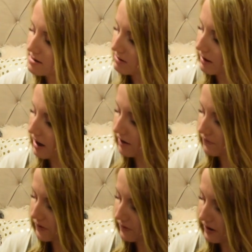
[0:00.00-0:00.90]
So I got a
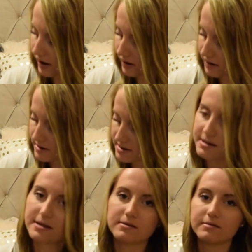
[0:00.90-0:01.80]
few colors. This
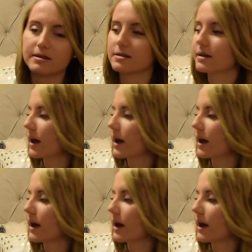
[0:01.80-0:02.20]
one is